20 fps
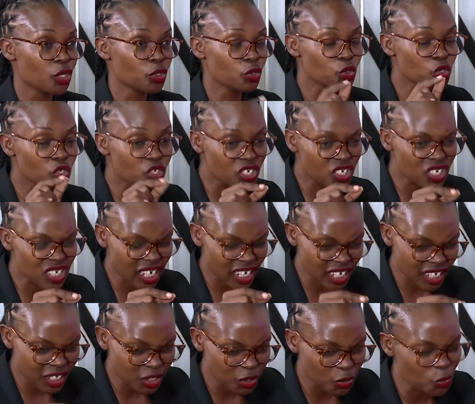You're
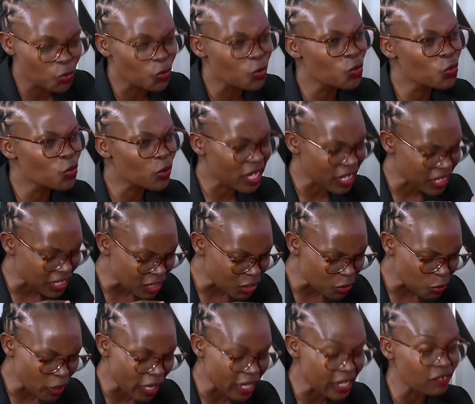straining to look at
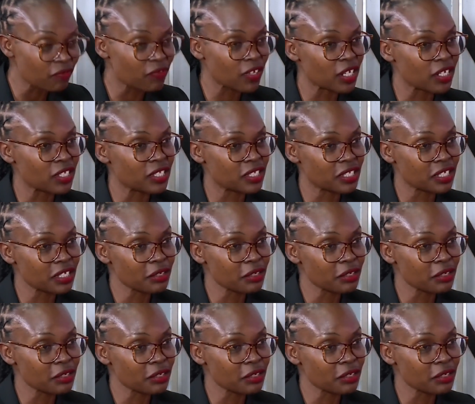it. You can't even see.